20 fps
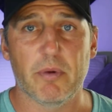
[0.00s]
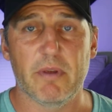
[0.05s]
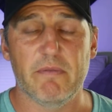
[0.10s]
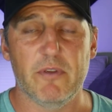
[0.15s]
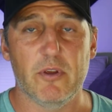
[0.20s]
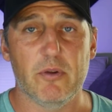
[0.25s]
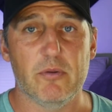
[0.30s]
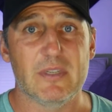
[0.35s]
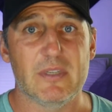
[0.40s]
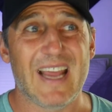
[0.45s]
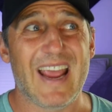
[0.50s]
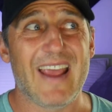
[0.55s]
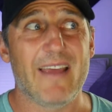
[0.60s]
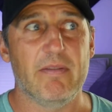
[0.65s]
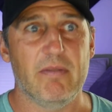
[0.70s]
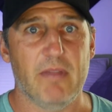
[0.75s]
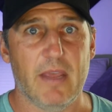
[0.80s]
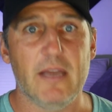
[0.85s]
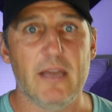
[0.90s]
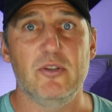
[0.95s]
reviews,
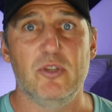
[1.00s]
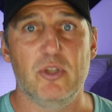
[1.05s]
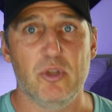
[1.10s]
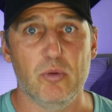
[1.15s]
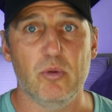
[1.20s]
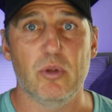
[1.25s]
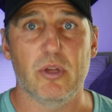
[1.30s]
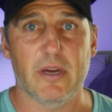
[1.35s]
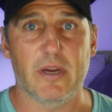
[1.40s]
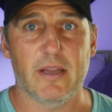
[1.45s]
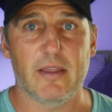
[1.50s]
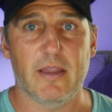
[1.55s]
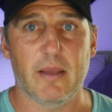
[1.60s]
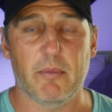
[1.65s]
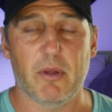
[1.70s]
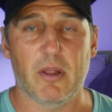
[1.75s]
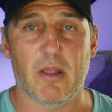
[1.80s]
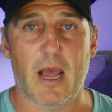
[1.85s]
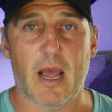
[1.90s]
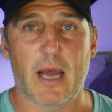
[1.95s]
and they do look at
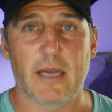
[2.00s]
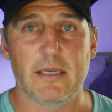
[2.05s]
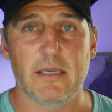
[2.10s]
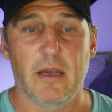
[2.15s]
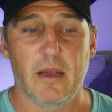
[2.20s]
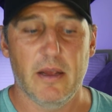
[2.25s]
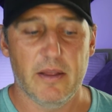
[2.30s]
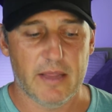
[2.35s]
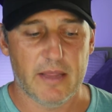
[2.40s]
them a lot.